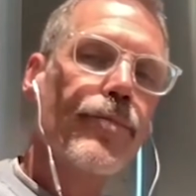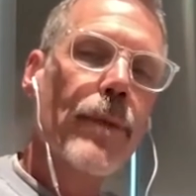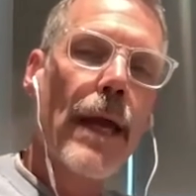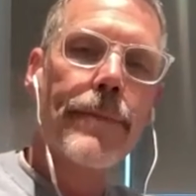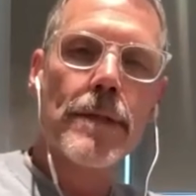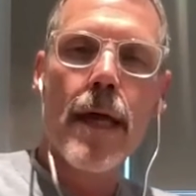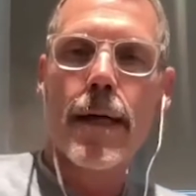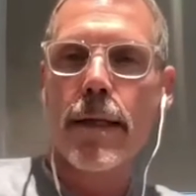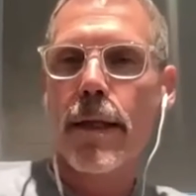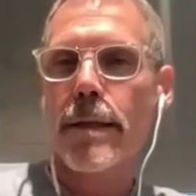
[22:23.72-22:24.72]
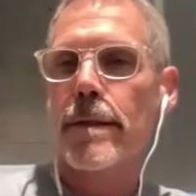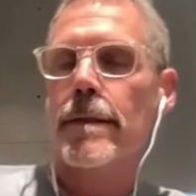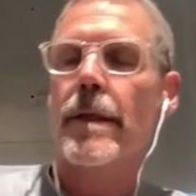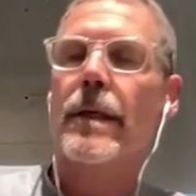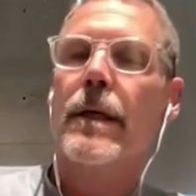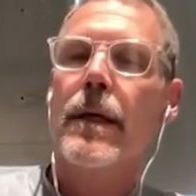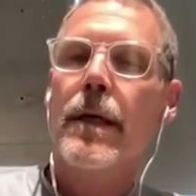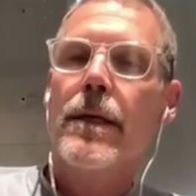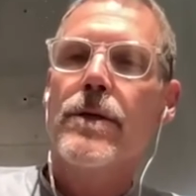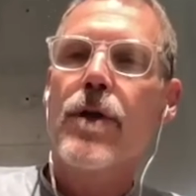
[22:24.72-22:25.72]
episodic licensing.
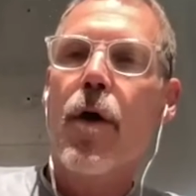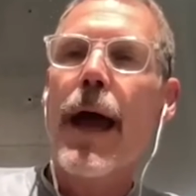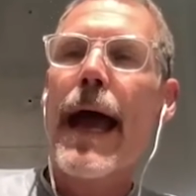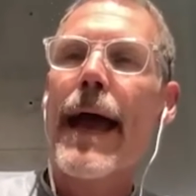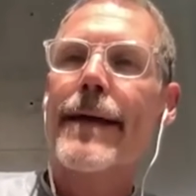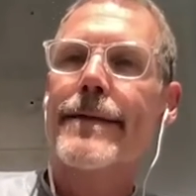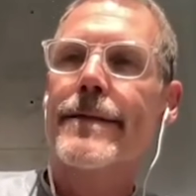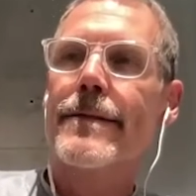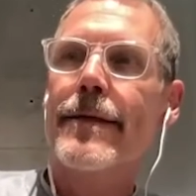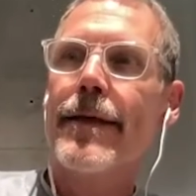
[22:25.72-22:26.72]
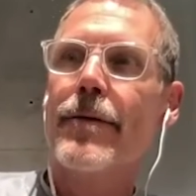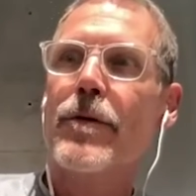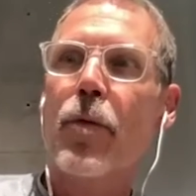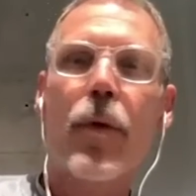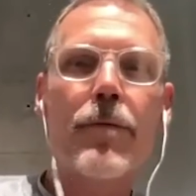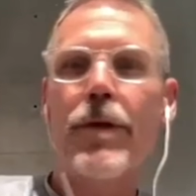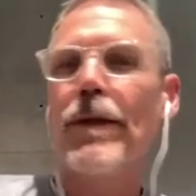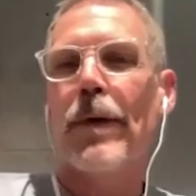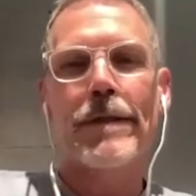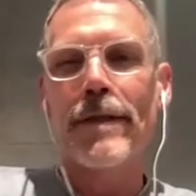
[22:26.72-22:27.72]
So what really
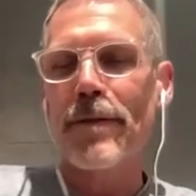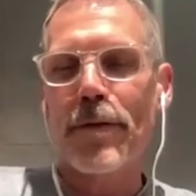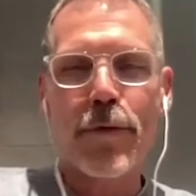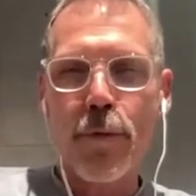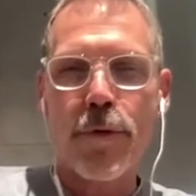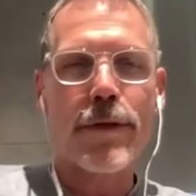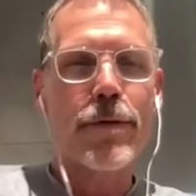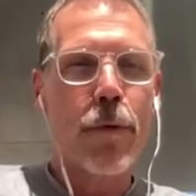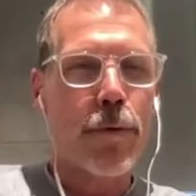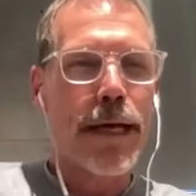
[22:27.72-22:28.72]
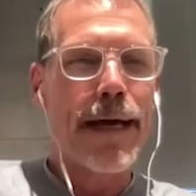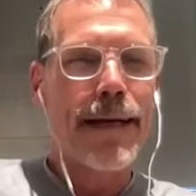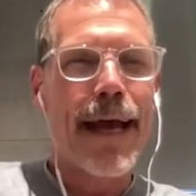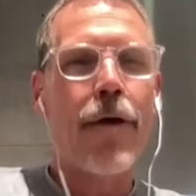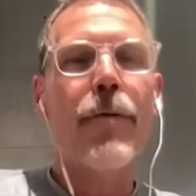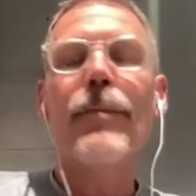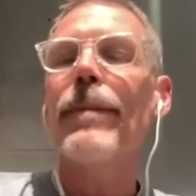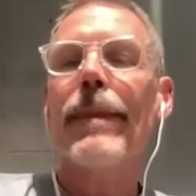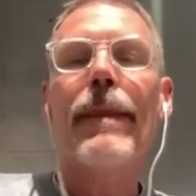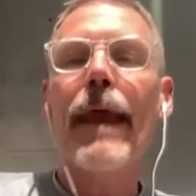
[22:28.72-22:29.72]
wasn't until the toys rolled out. Now,
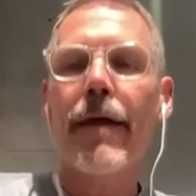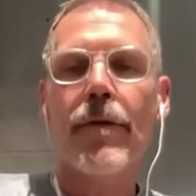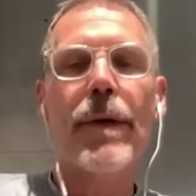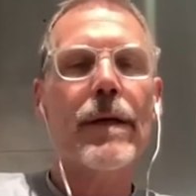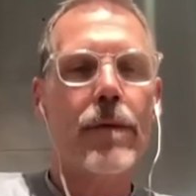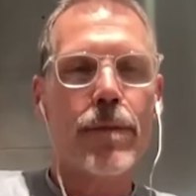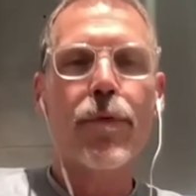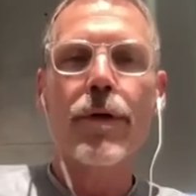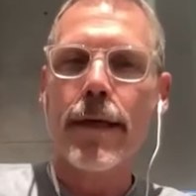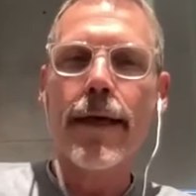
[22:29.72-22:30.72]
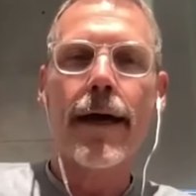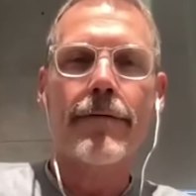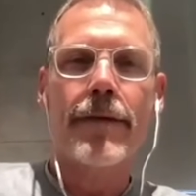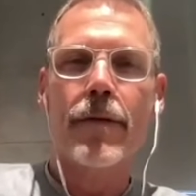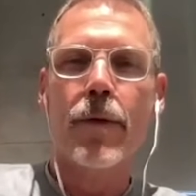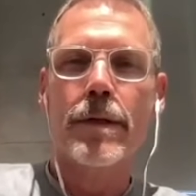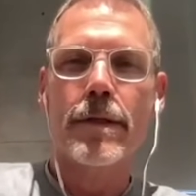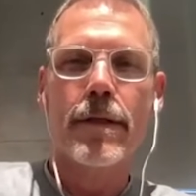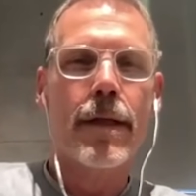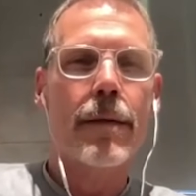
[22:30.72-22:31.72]
everybody was pretty confident
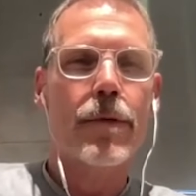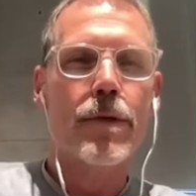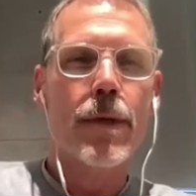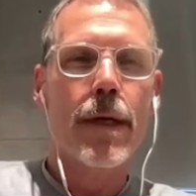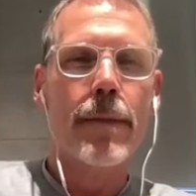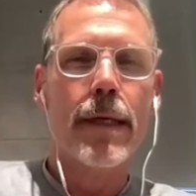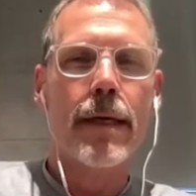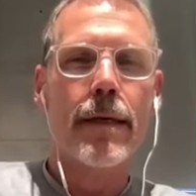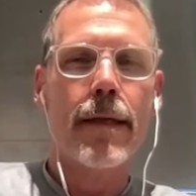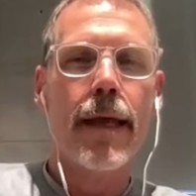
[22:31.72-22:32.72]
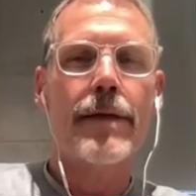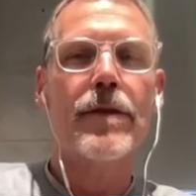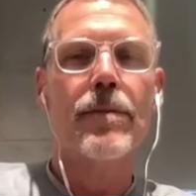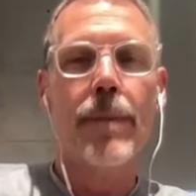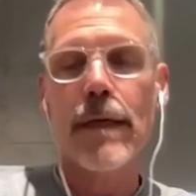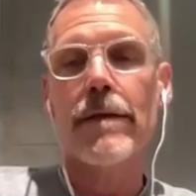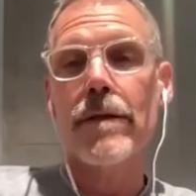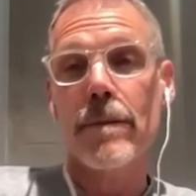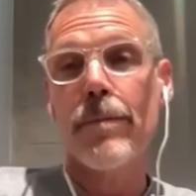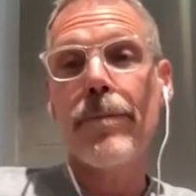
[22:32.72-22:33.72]
once the numbers were coming in, and
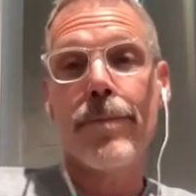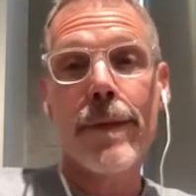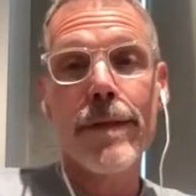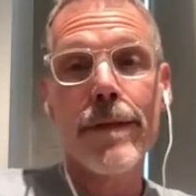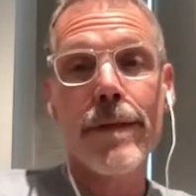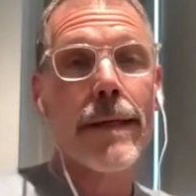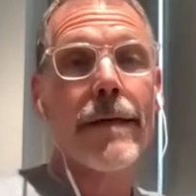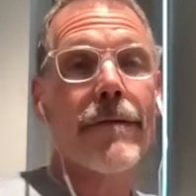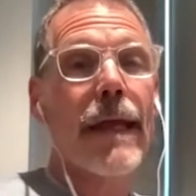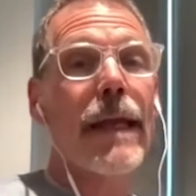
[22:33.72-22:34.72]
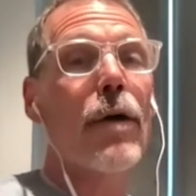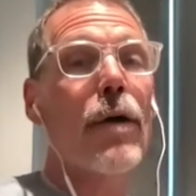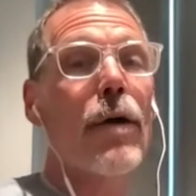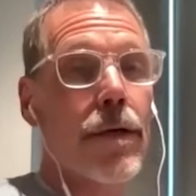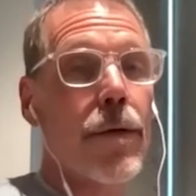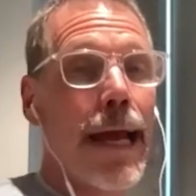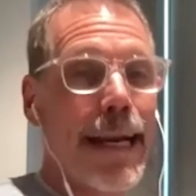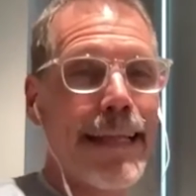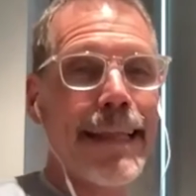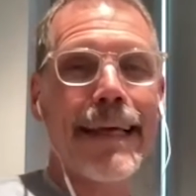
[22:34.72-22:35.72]
because Spin, if they know how to do
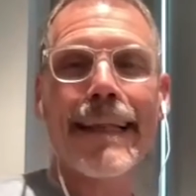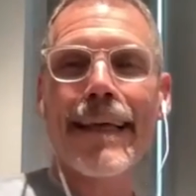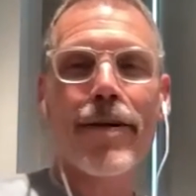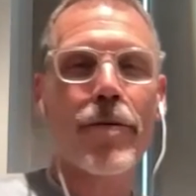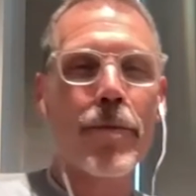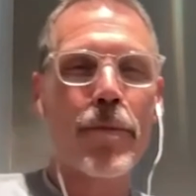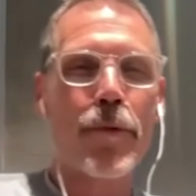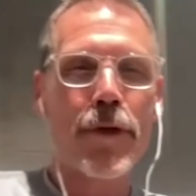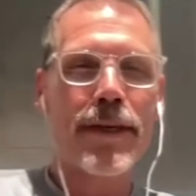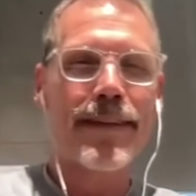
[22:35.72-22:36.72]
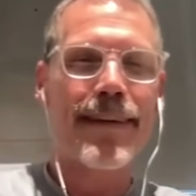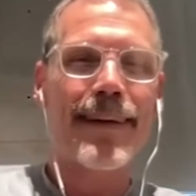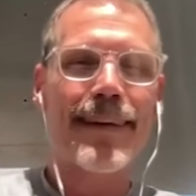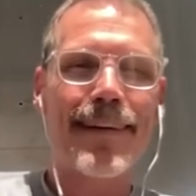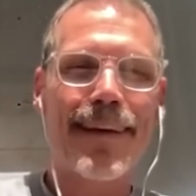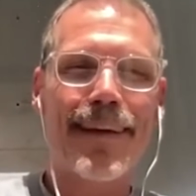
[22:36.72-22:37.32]
anything, they're brilliant at